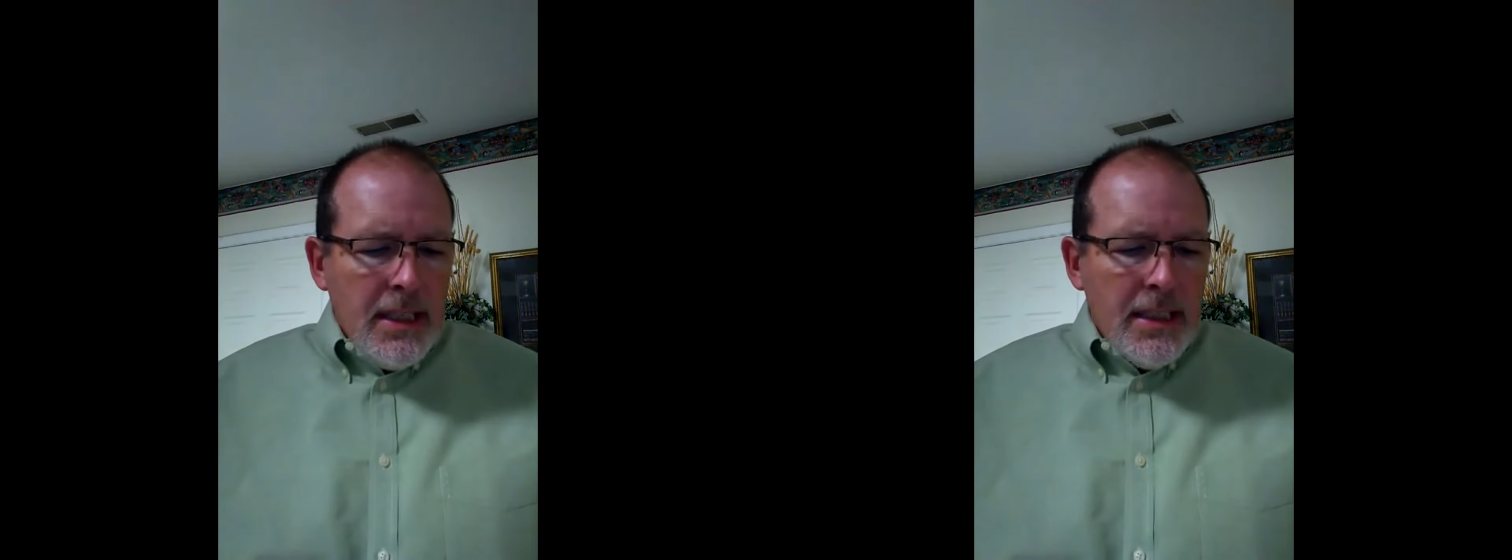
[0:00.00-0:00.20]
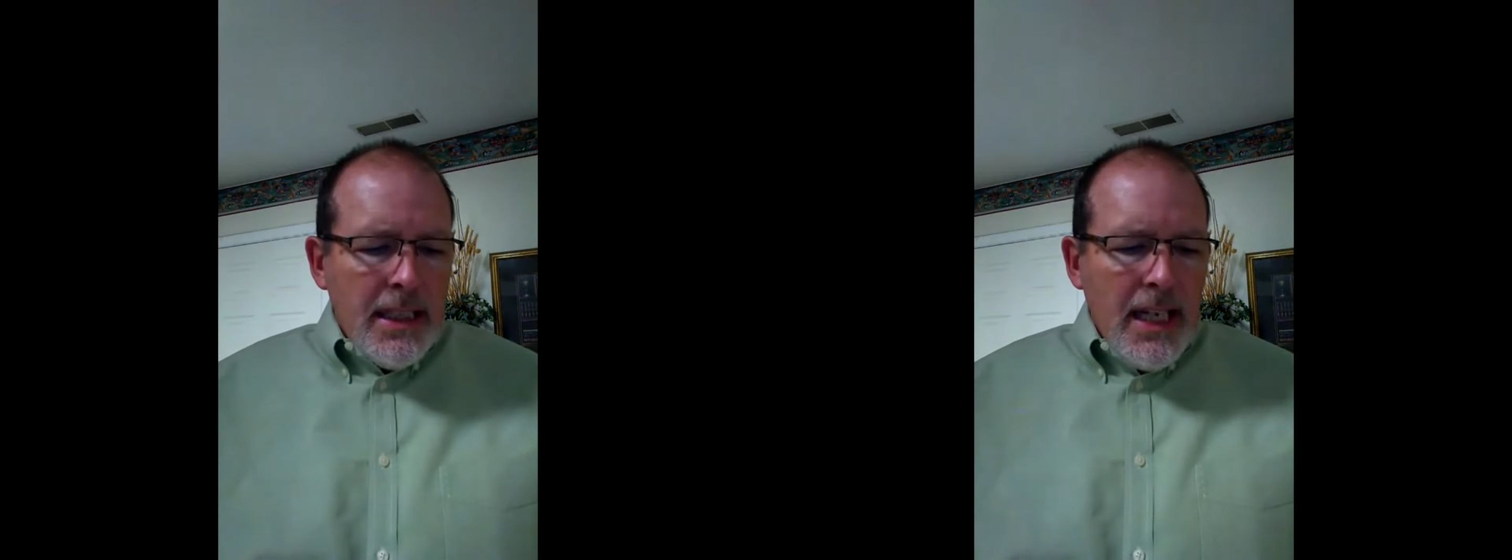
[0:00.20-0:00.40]

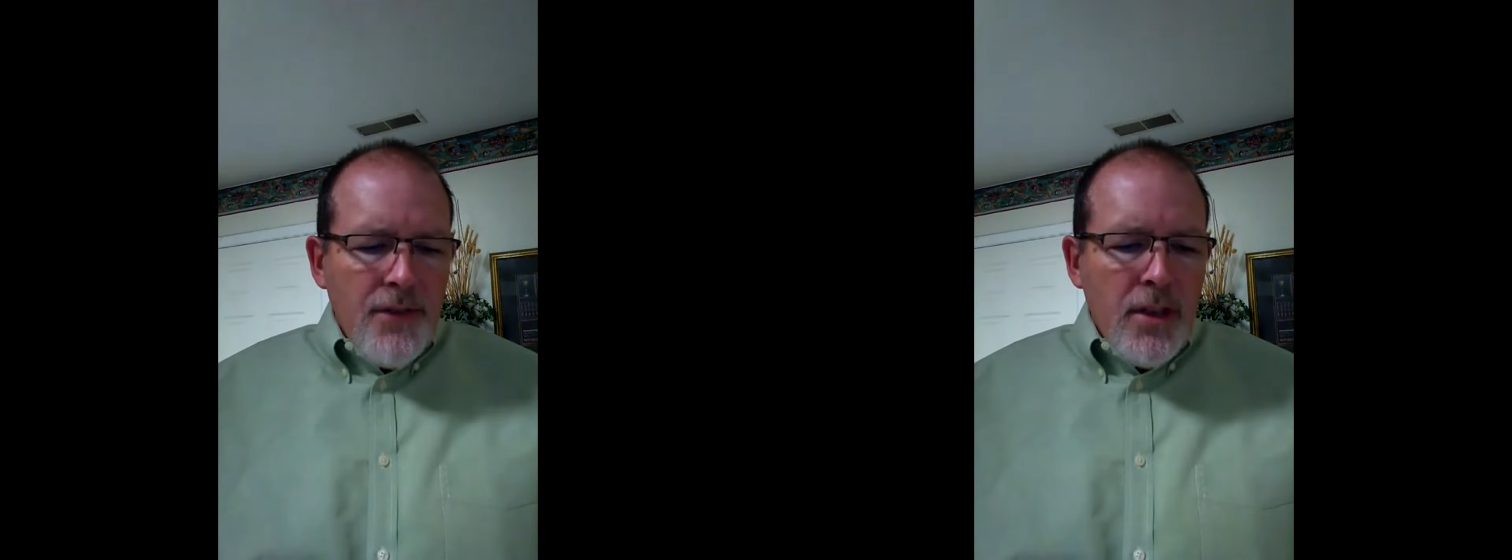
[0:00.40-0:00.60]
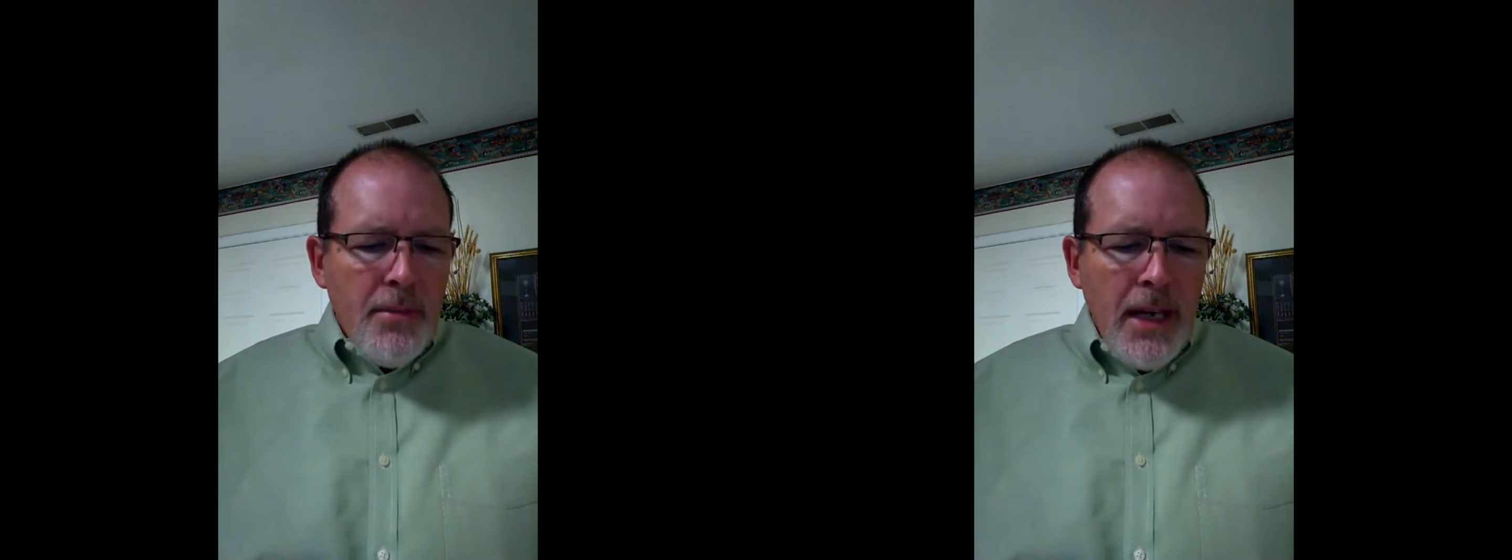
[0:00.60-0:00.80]
that
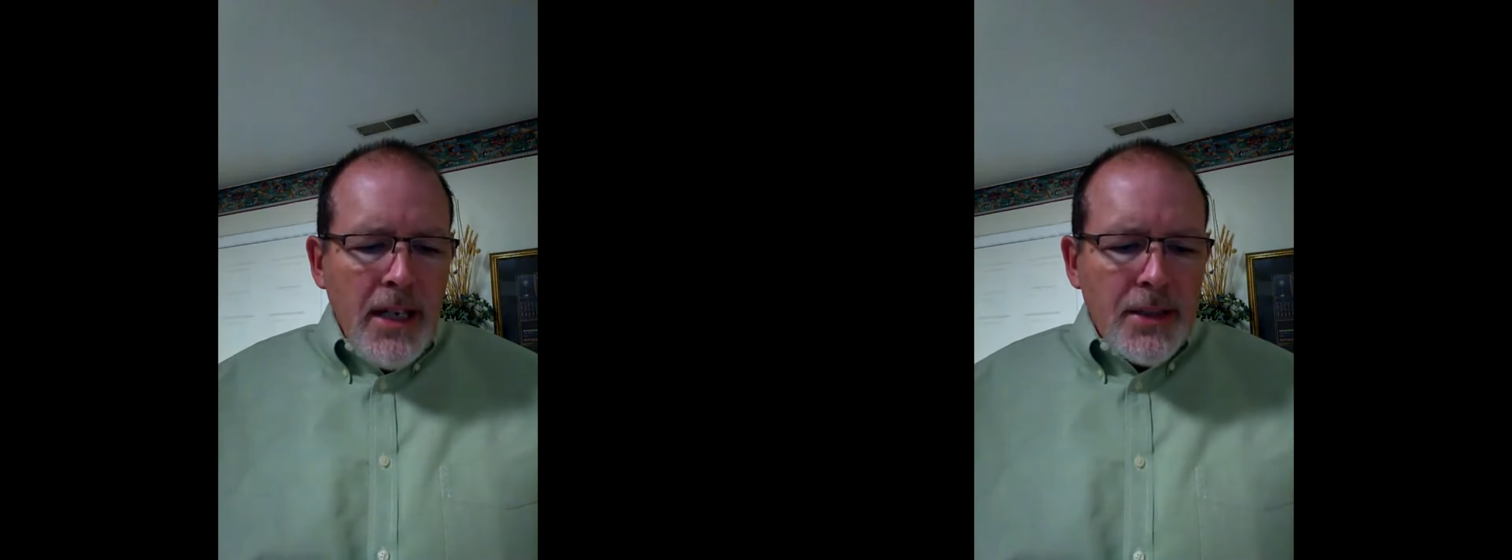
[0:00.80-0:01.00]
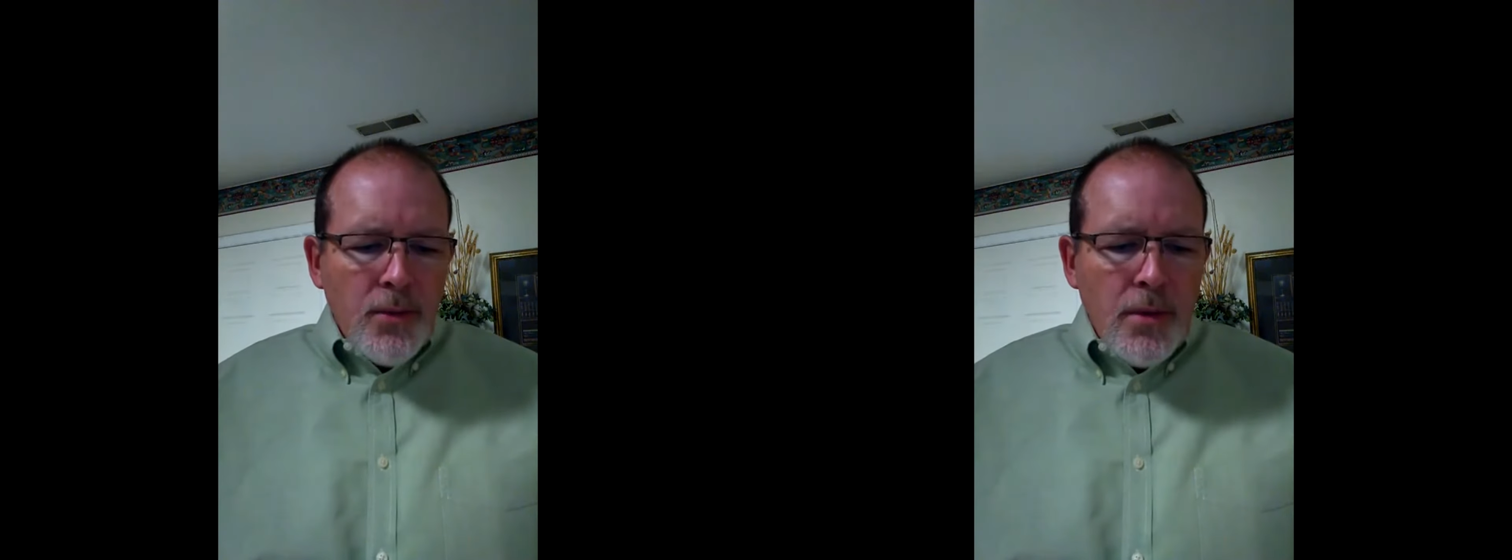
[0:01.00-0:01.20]
every
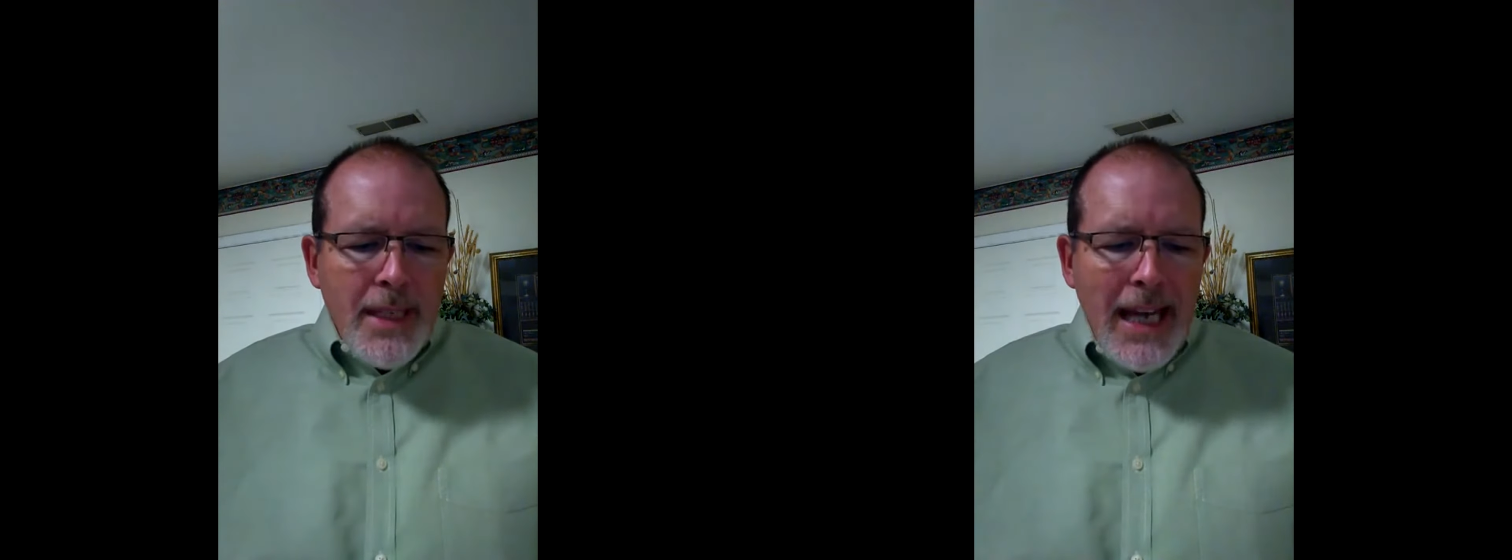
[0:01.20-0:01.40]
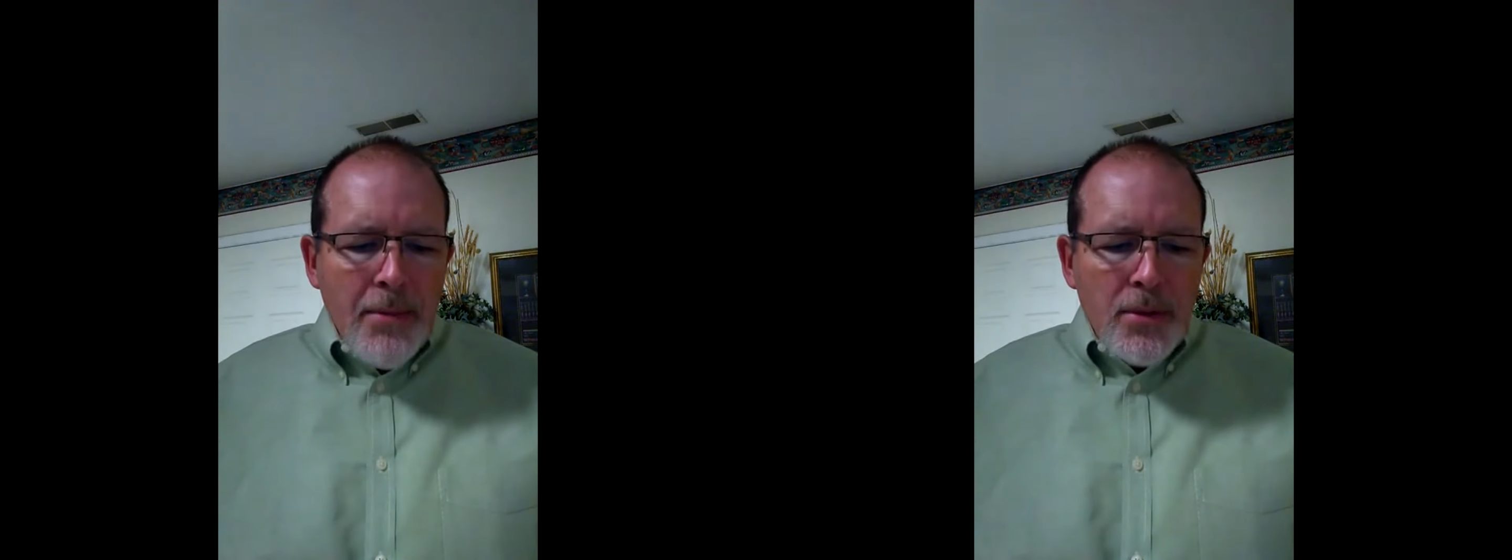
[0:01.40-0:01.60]
American will
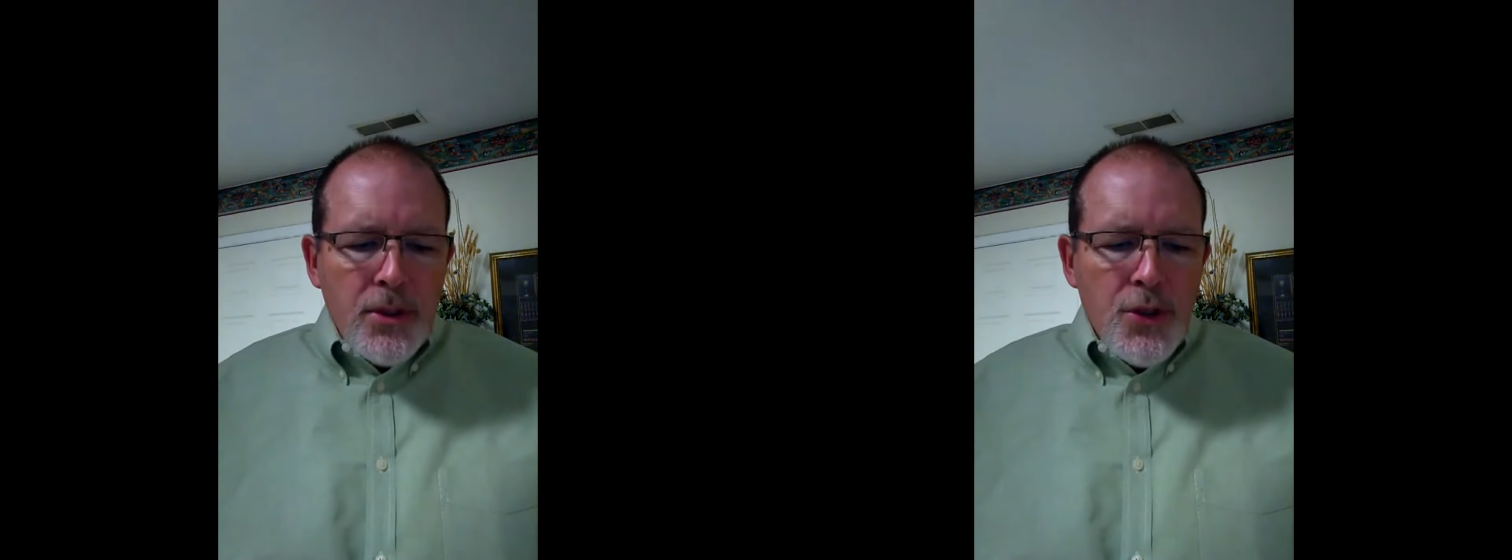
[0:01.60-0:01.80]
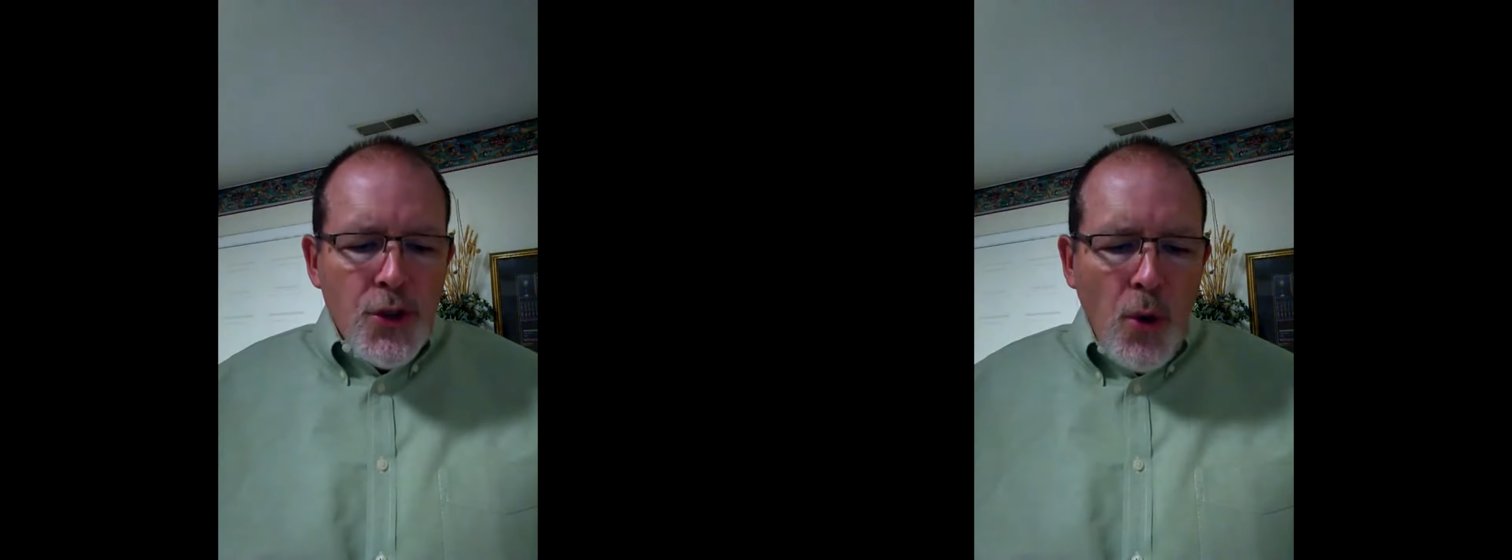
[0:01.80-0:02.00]
be able
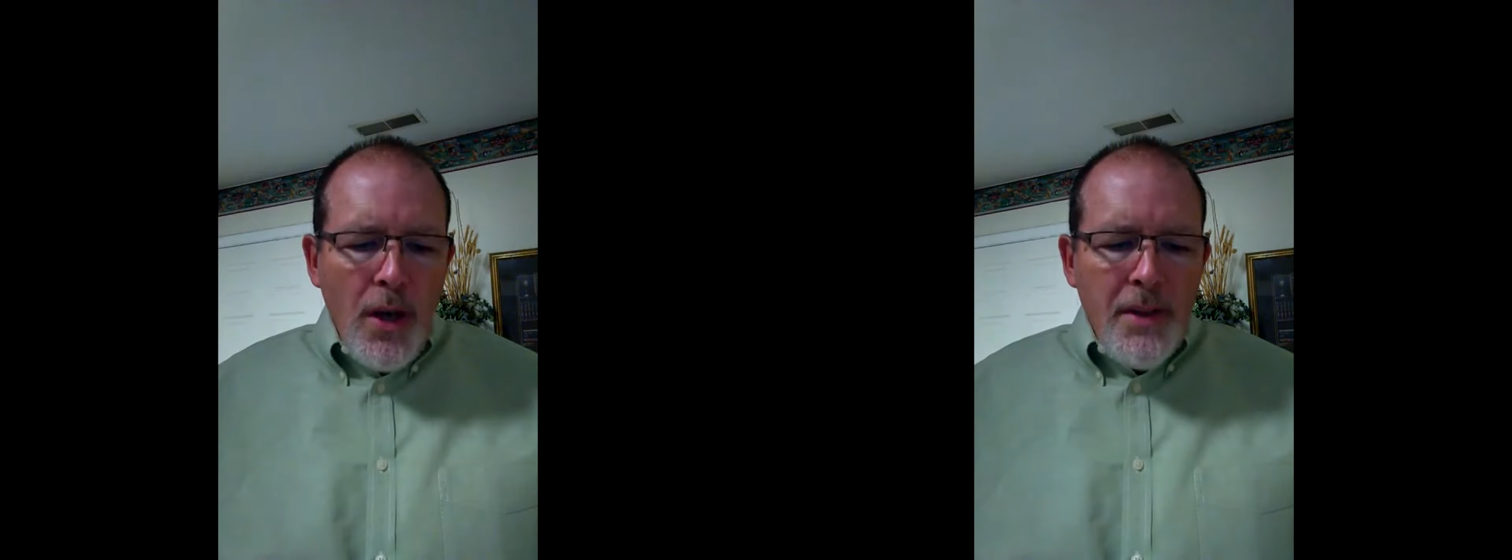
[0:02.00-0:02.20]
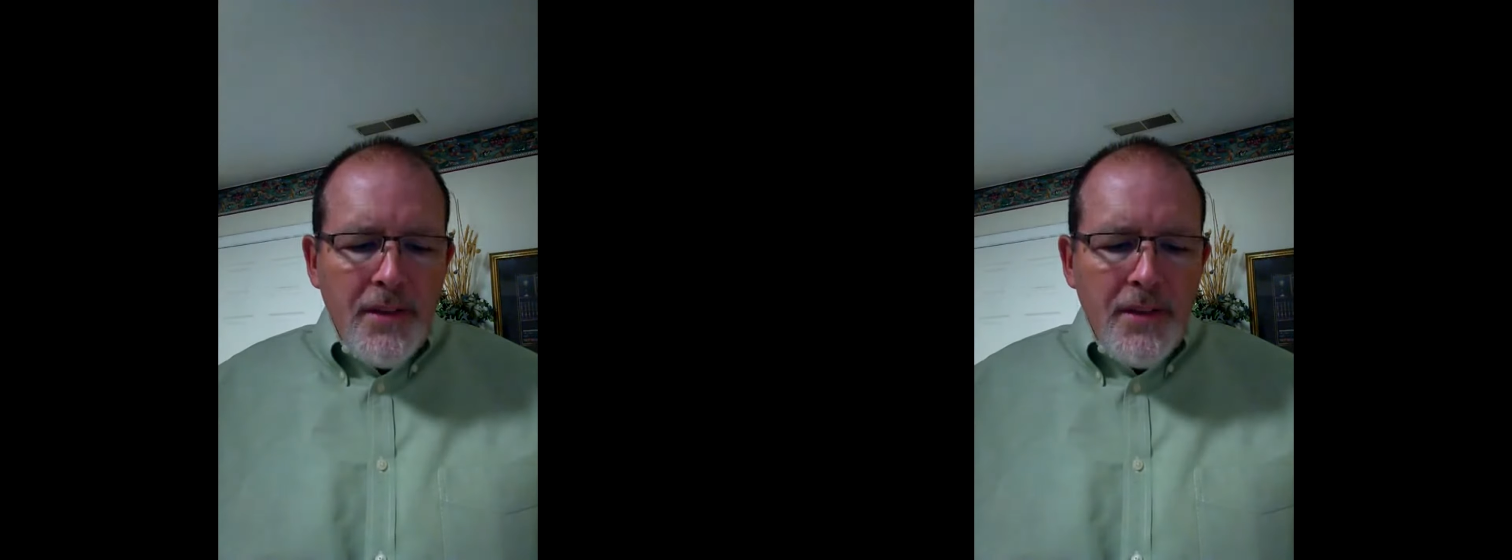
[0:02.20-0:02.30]
to join